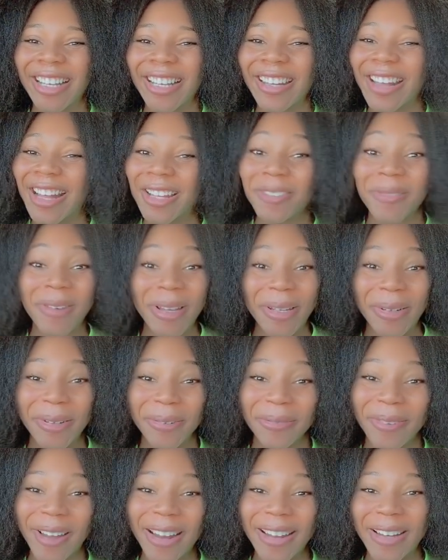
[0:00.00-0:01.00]
that's why
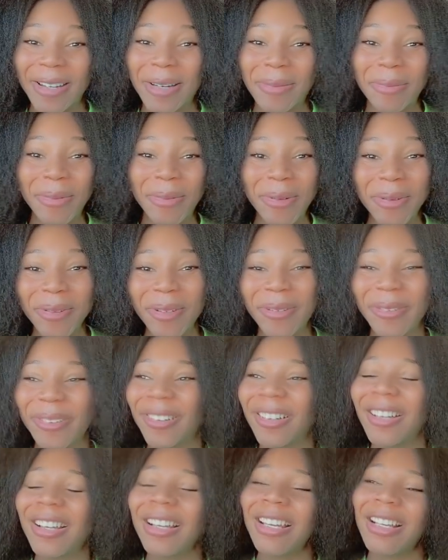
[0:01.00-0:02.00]
you're fighting in the movie
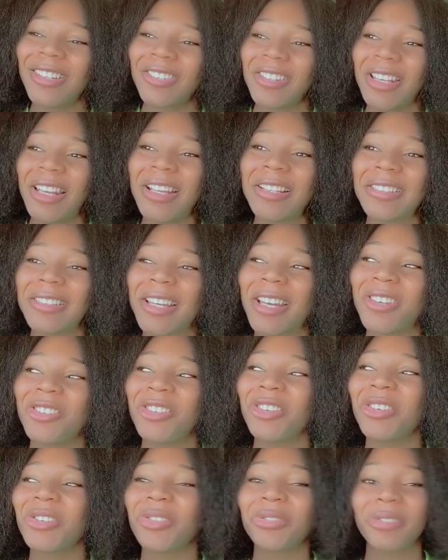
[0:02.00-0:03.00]
role she he said
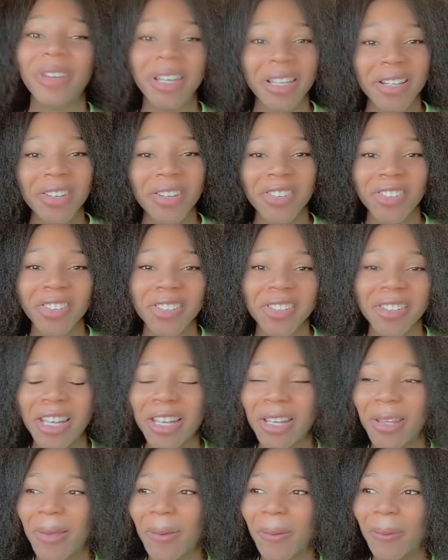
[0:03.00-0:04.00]
she is fighting just
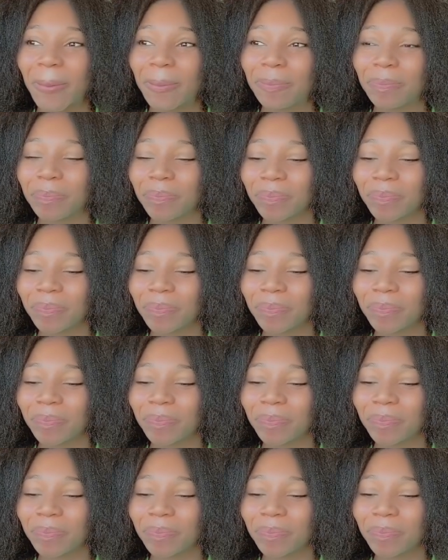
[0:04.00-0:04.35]
like you